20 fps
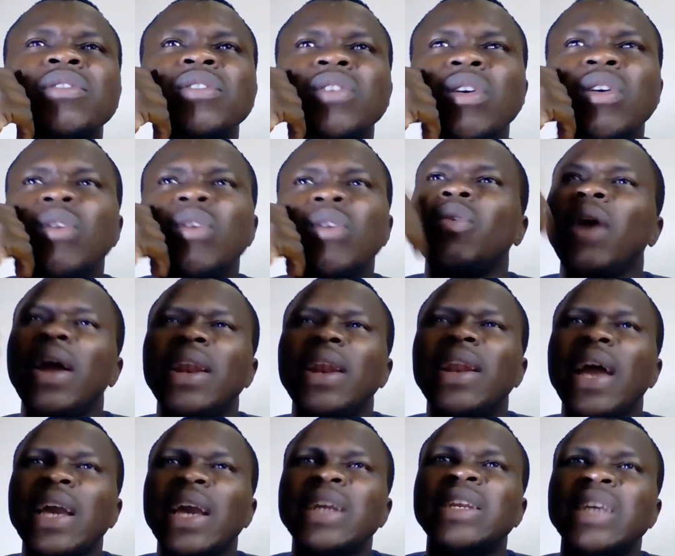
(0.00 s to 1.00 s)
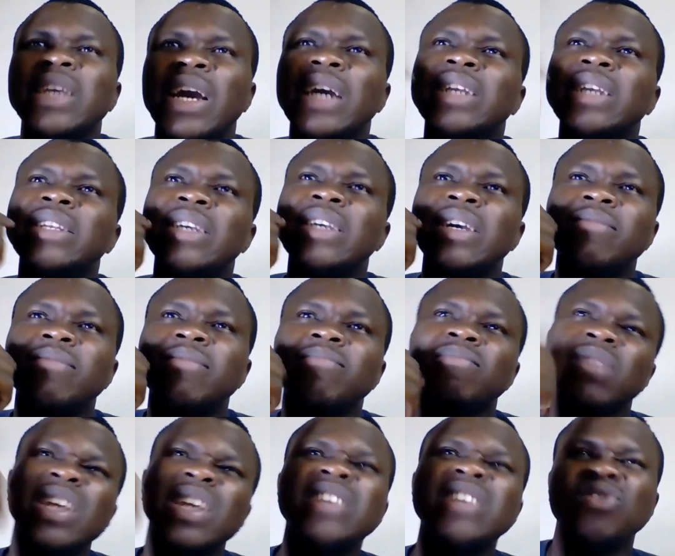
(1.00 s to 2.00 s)
Oh, I like the idea.
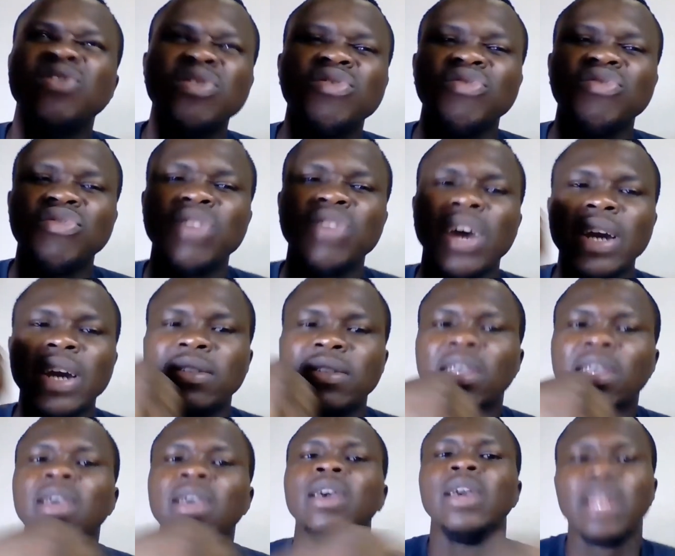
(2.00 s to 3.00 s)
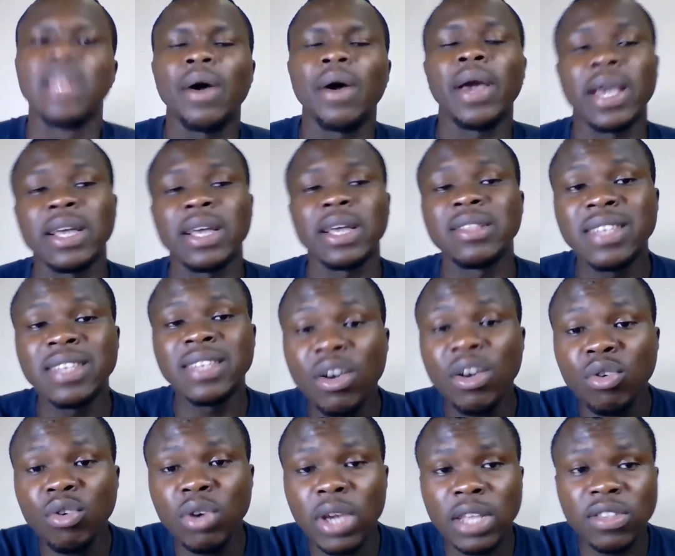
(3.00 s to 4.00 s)
Let's just try it. Now, I can tell
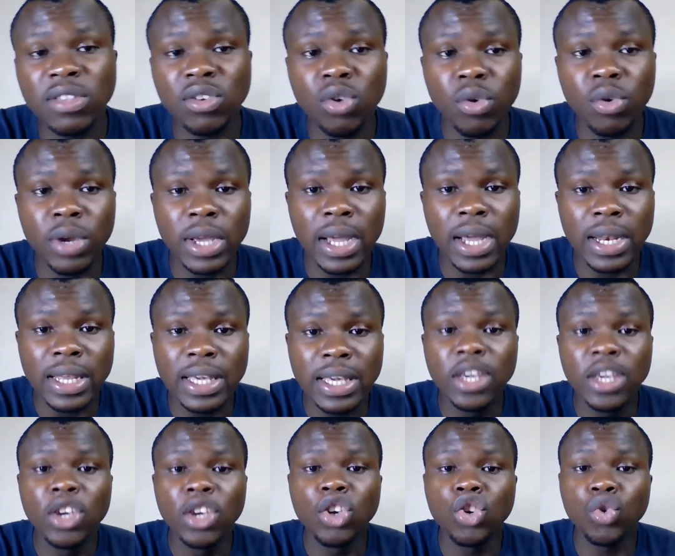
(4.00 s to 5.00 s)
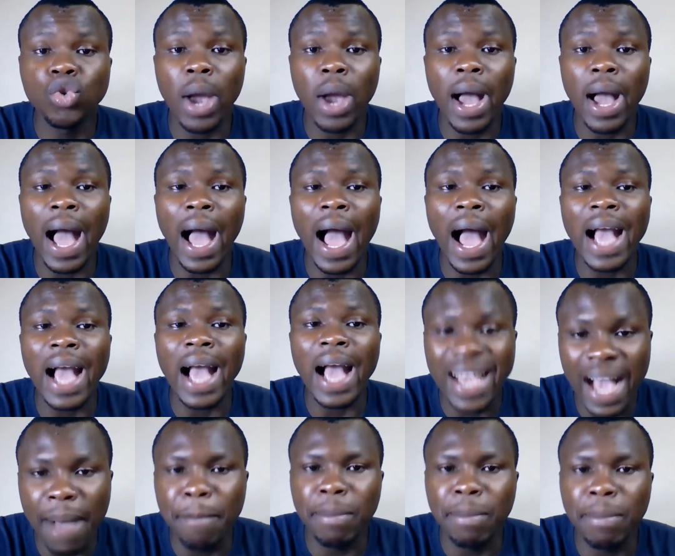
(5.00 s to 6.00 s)
you categorically, you are
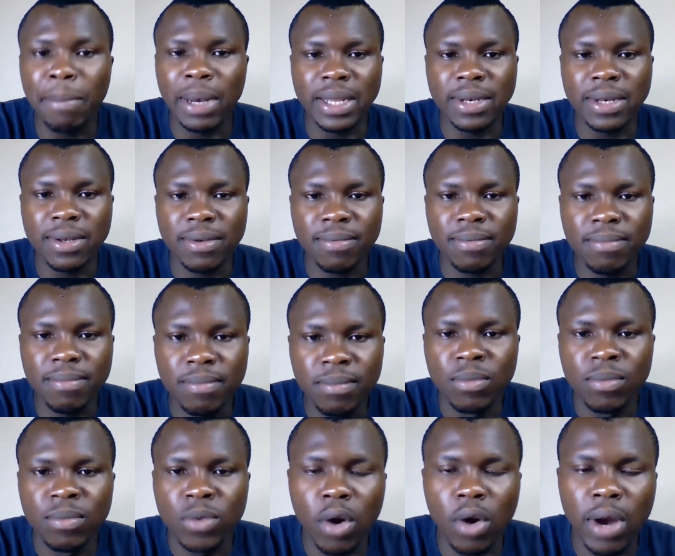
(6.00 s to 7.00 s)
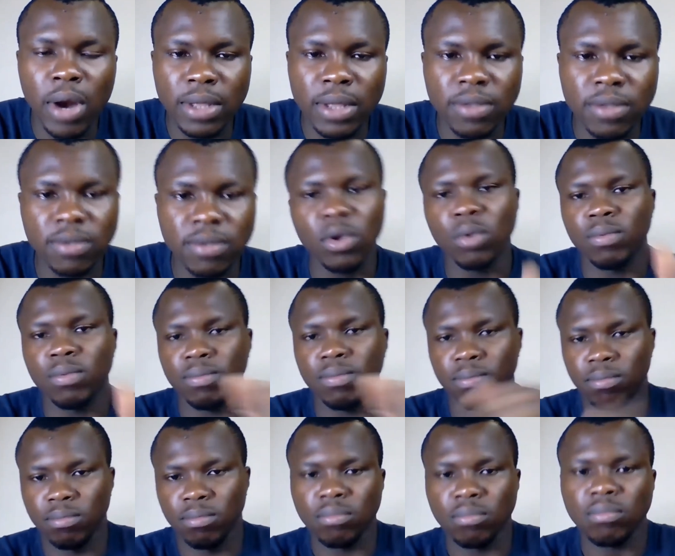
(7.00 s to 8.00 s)
gambling. All right, so
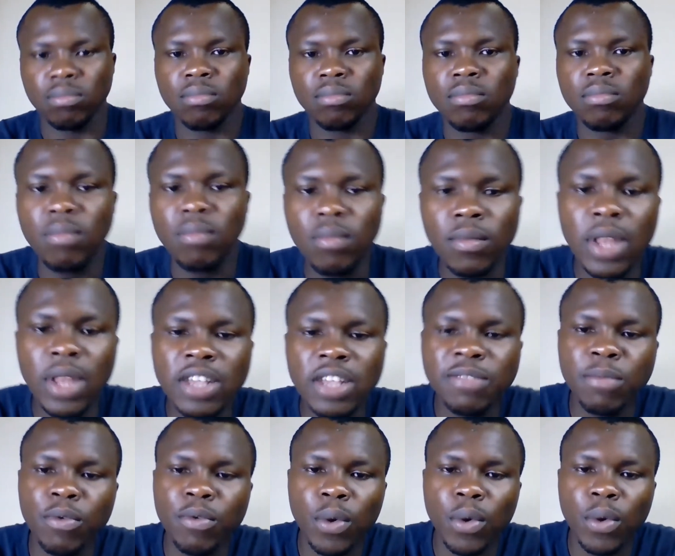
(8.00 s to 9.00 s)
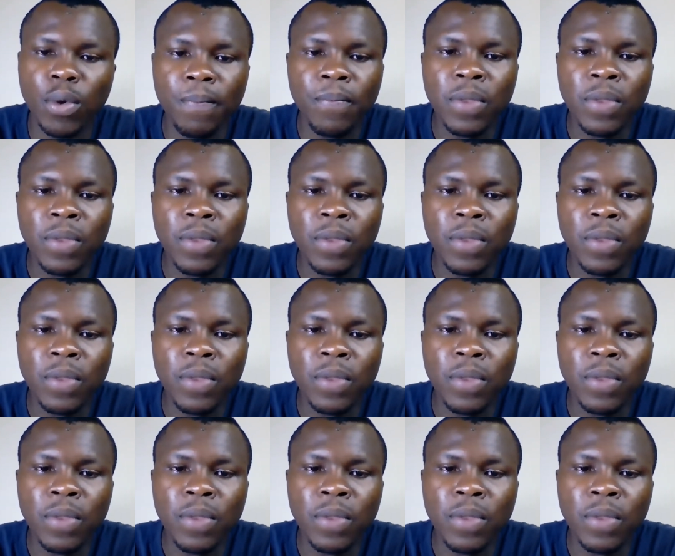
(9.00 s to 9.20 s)
let's move on.